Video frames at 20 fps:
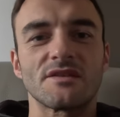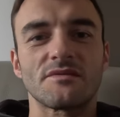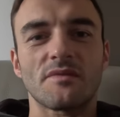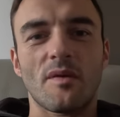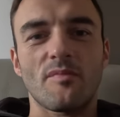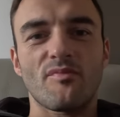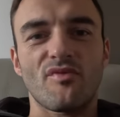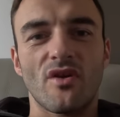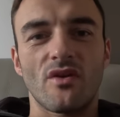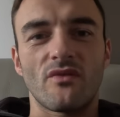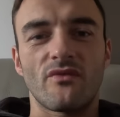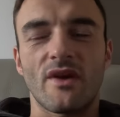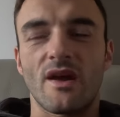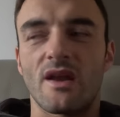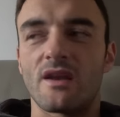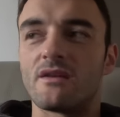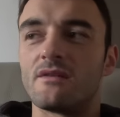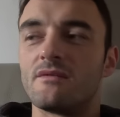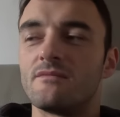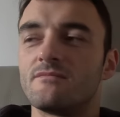some
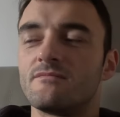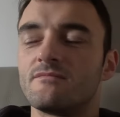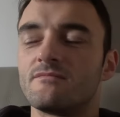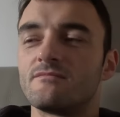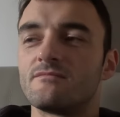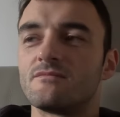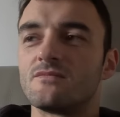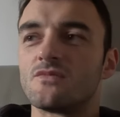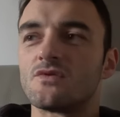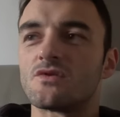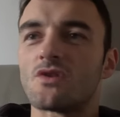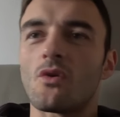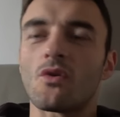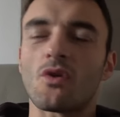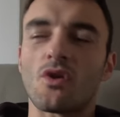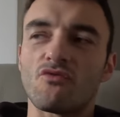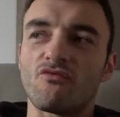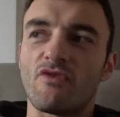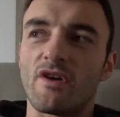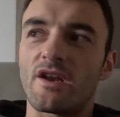ibuprofen, don't
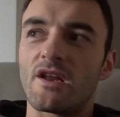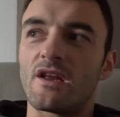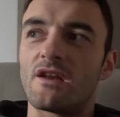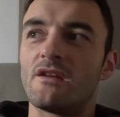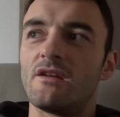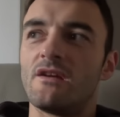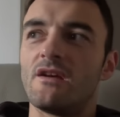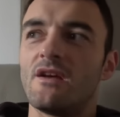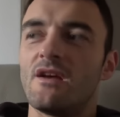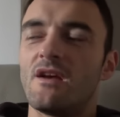go running.